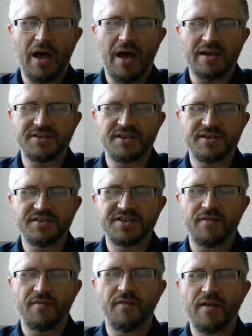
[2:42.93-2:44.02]
and uh, the
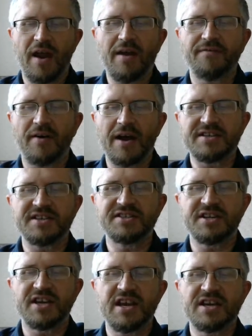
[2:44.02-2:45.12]
knife fighting
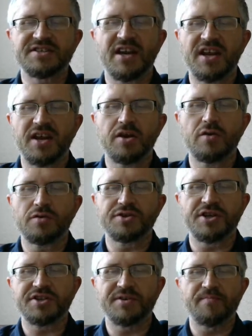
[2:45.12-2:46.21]
techniques that he
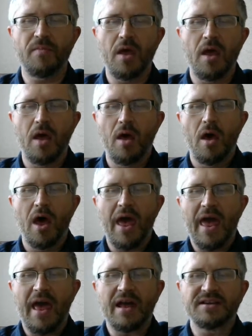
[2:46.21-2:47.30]
uses,
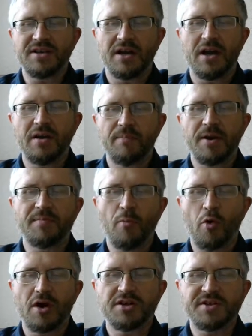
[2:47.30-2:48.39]
and a little bit
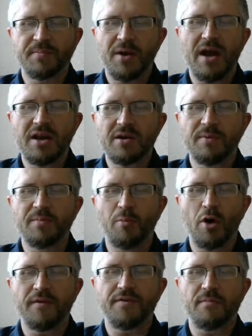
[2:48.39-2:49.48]
more supply a little bit
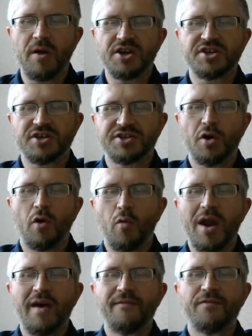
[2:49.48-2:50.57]
more information. So
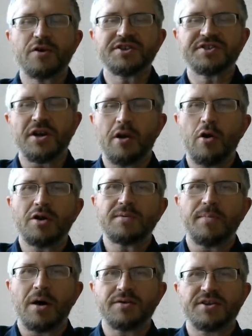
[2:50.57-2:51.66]
when I first learned
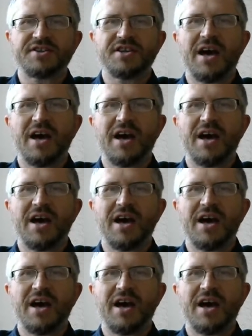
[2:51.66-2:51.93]
about this